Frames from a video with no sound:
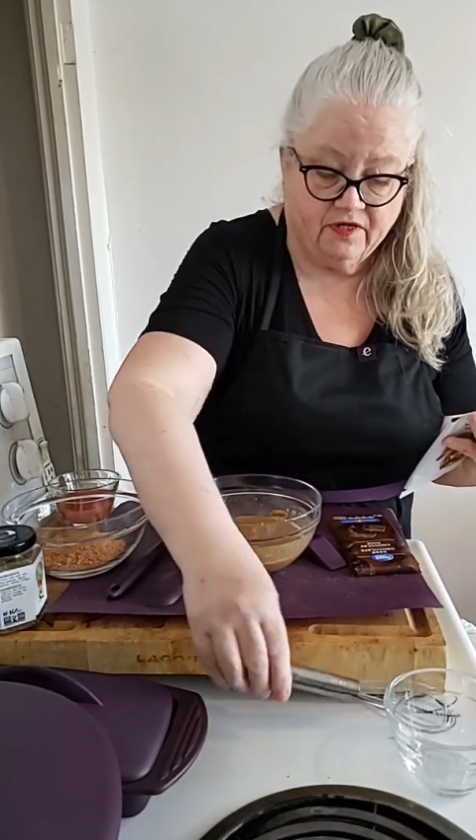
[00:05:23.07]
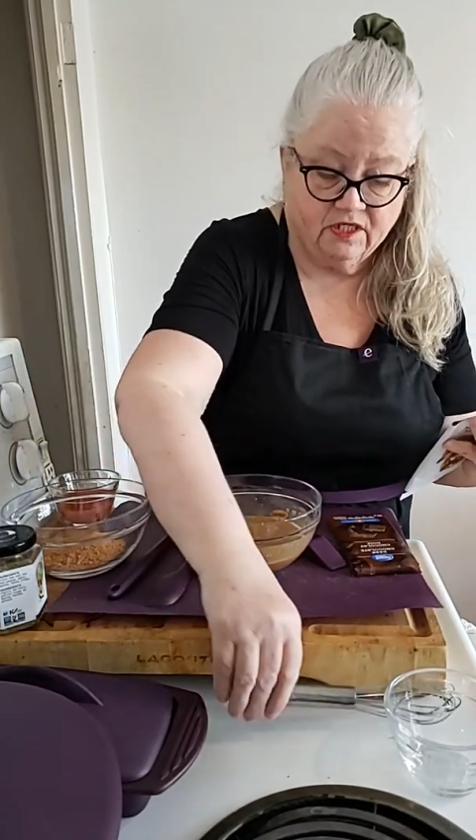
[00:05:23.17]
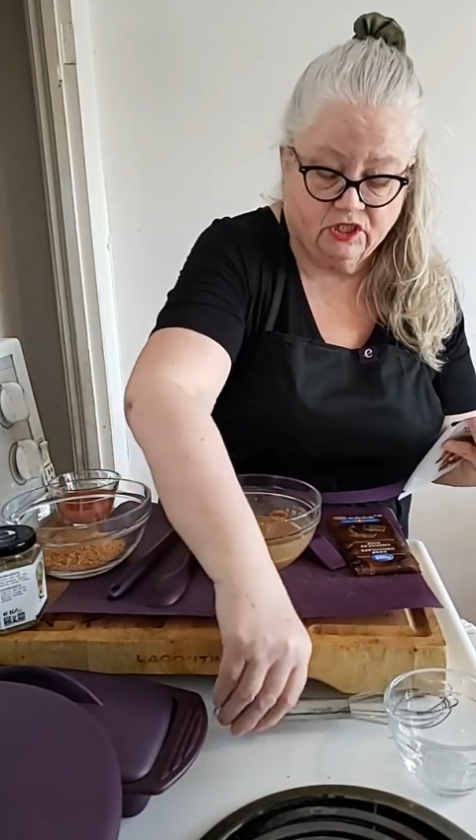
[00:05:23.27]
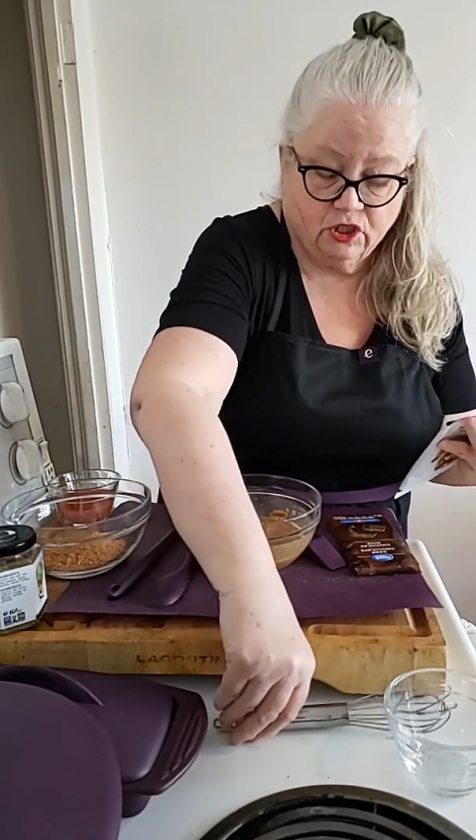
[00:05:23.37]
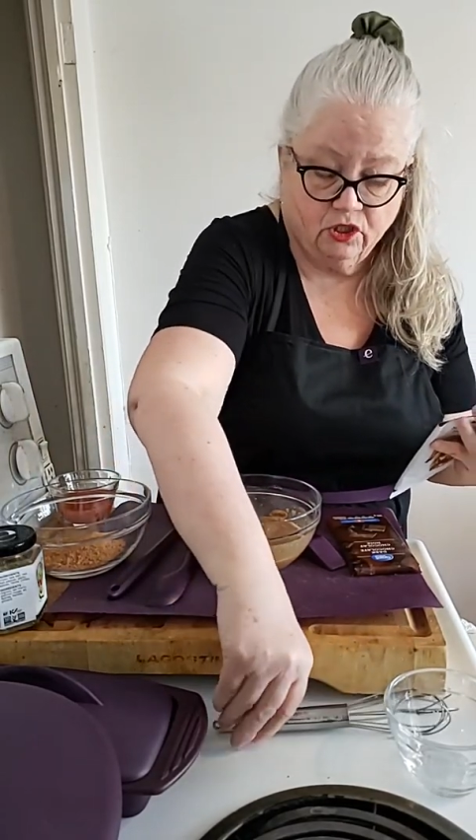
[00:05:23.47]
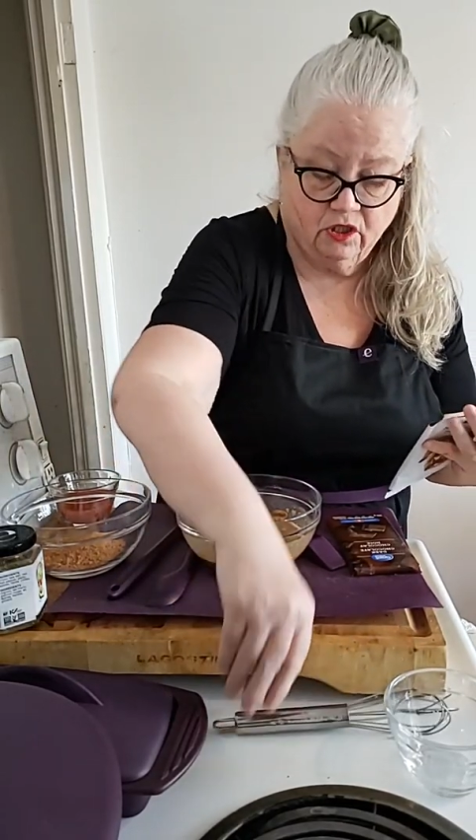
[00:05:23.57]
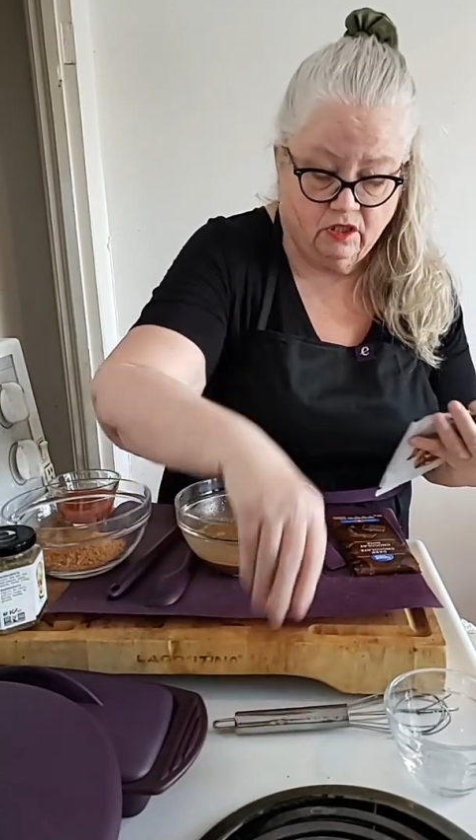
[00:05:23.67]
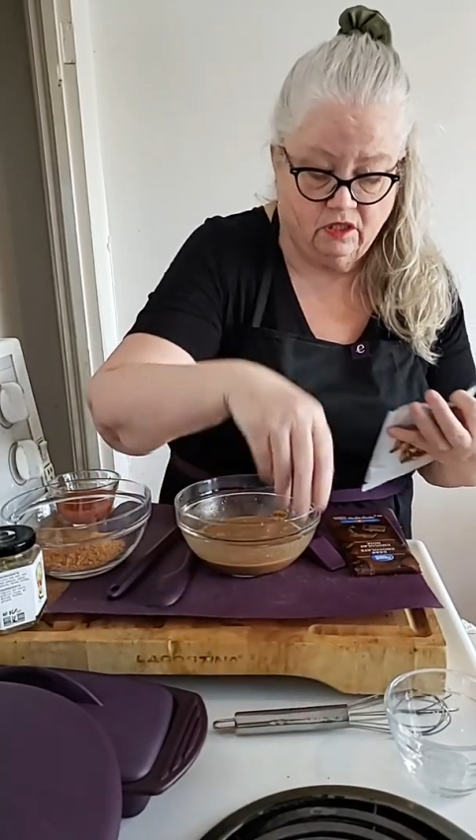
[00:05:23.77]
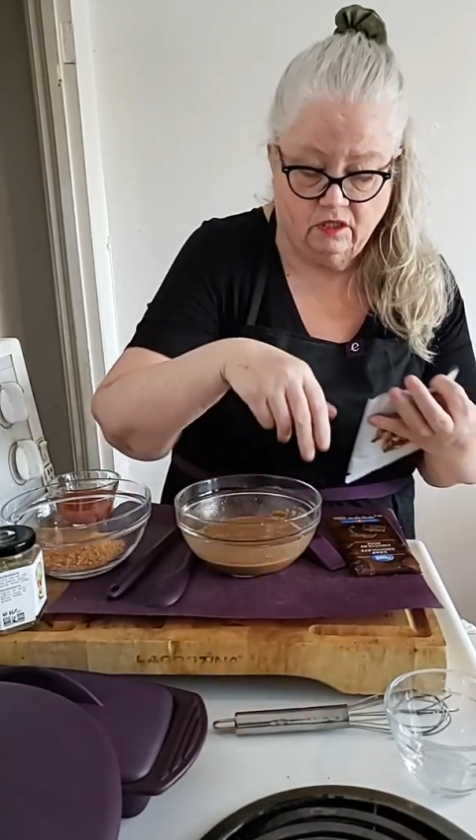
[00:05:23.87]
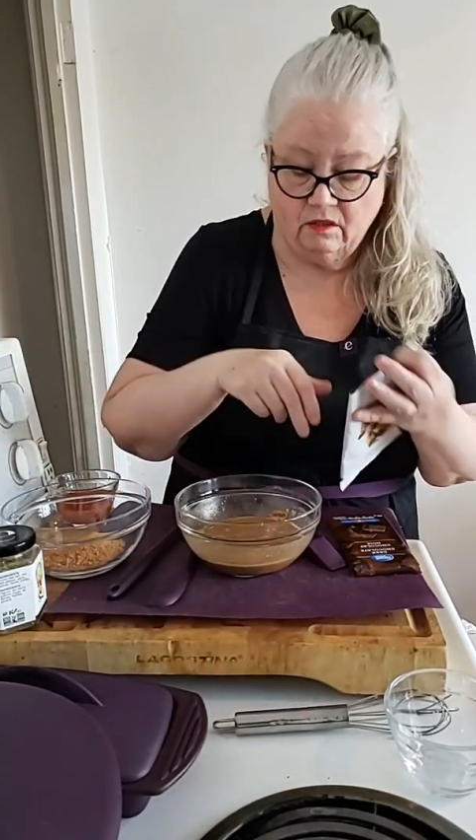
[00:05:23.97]
start
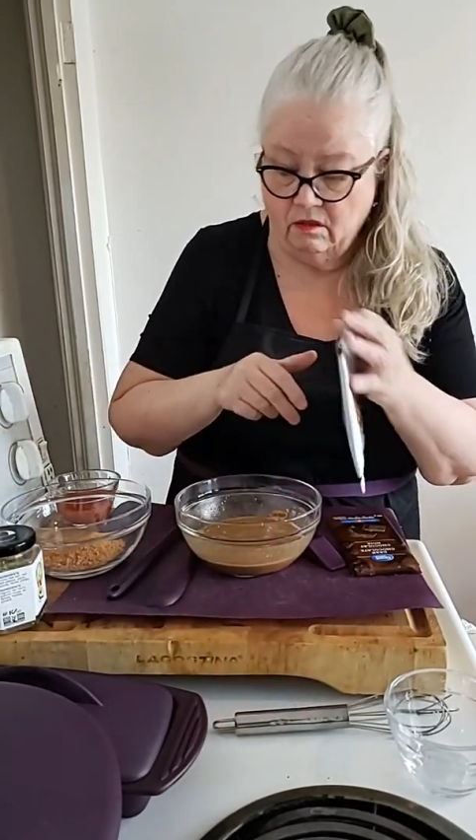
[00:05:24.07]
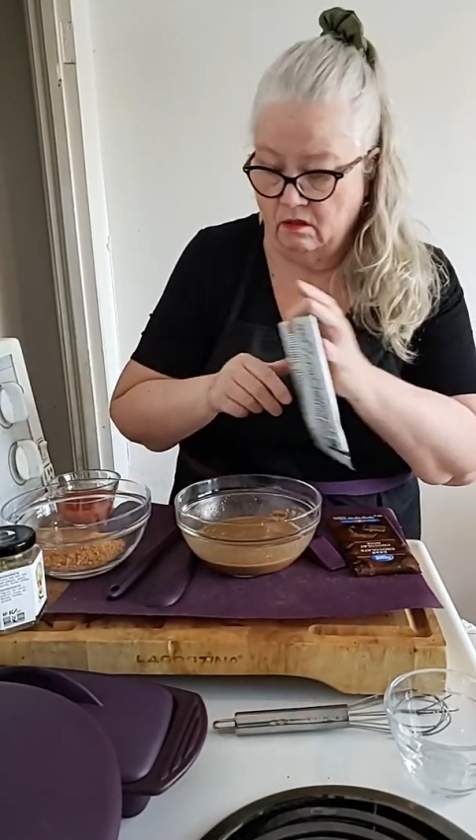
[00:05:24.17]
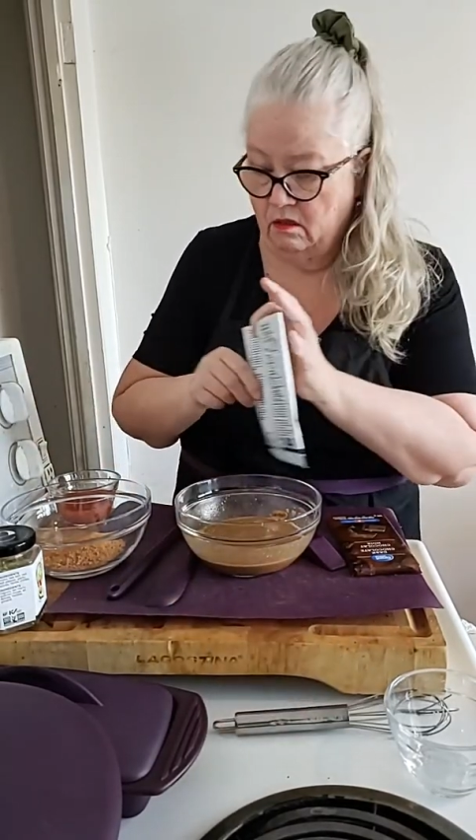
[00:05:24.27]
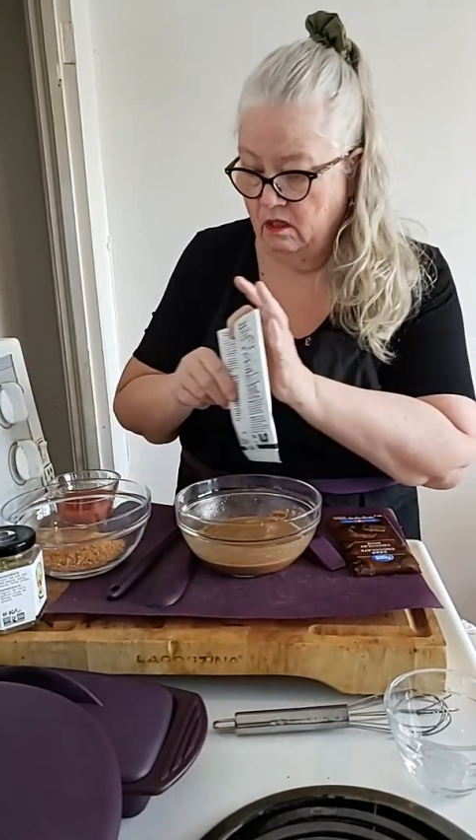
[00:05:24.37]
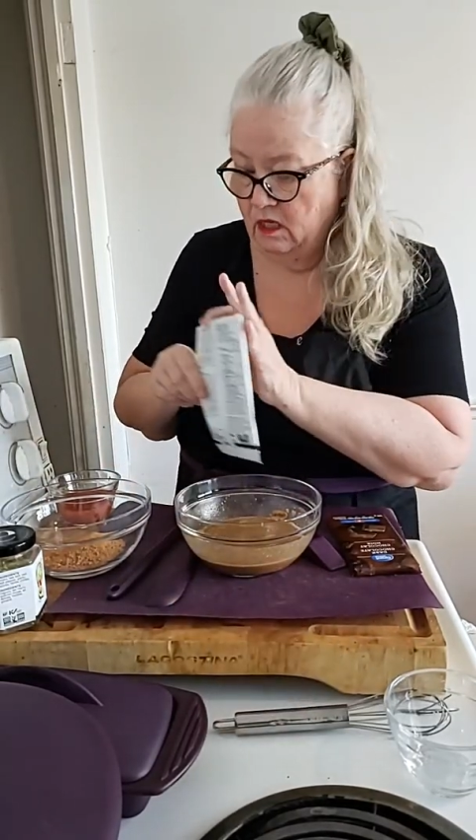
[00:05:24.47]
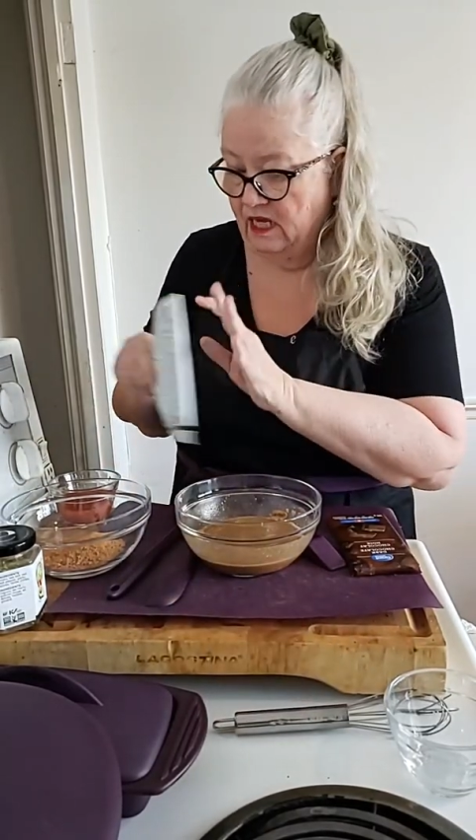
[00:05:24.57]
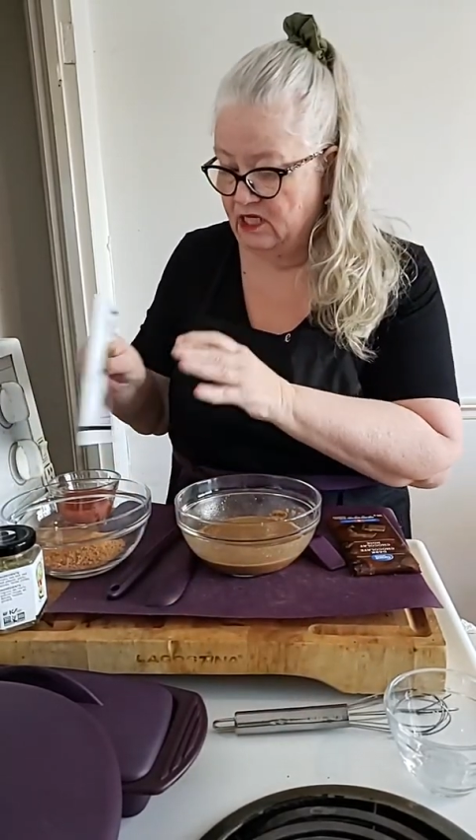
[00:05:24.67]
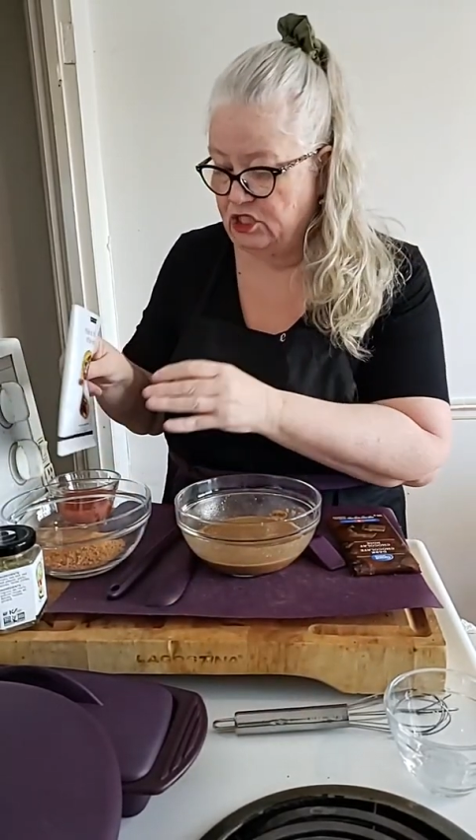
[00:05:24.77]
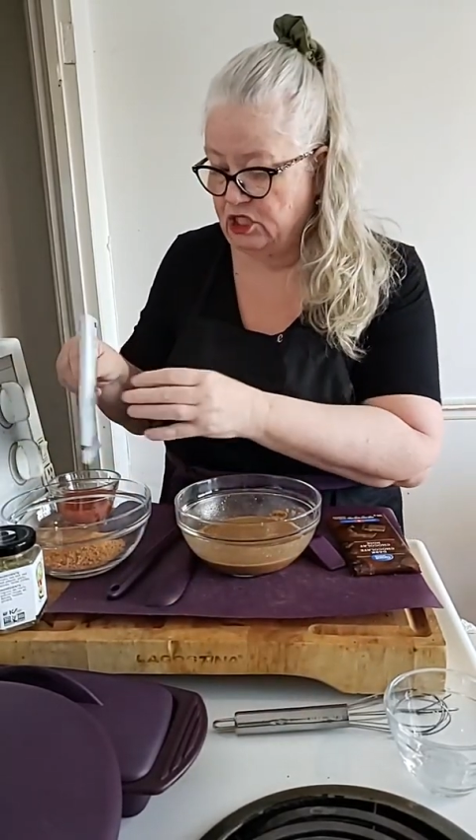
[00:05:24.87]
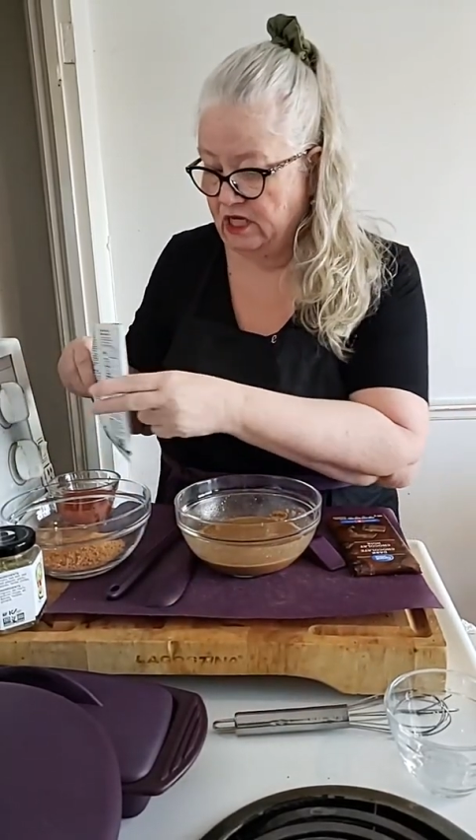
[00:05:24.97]
and
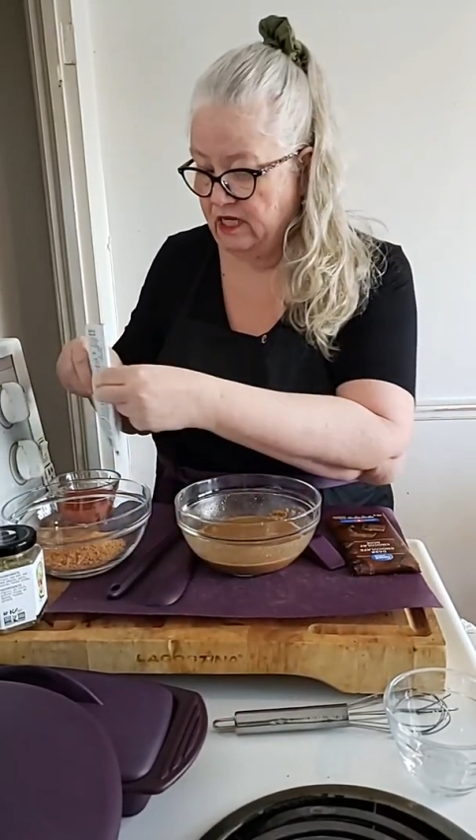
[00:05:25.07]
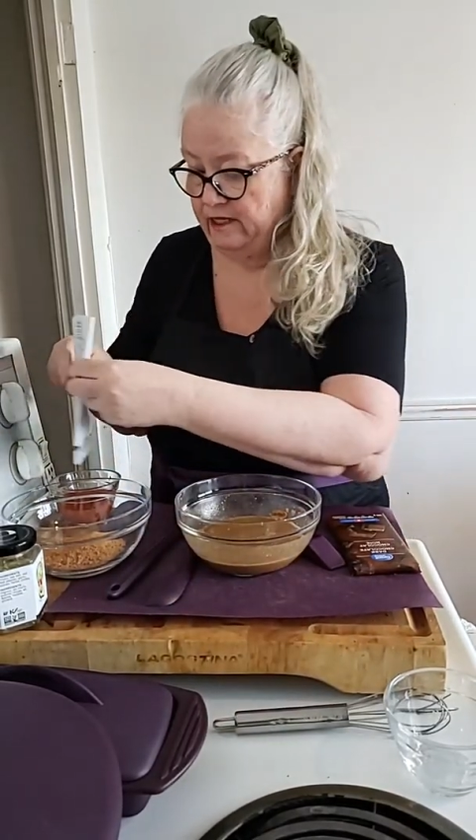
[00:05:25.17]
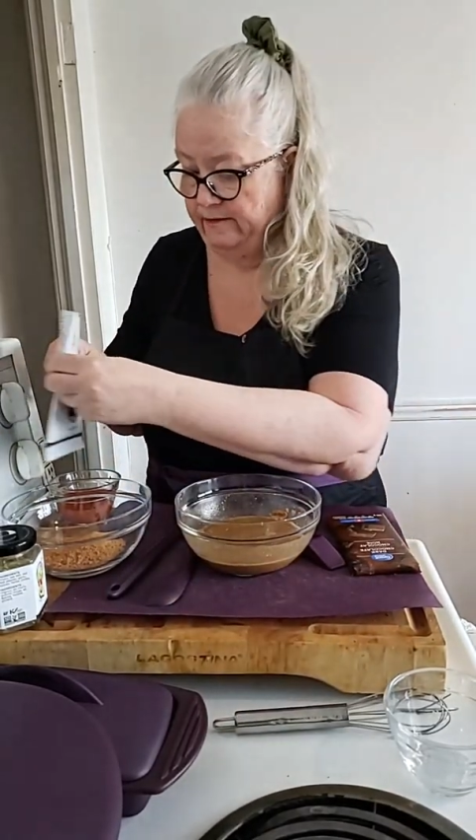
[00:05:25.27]
check it.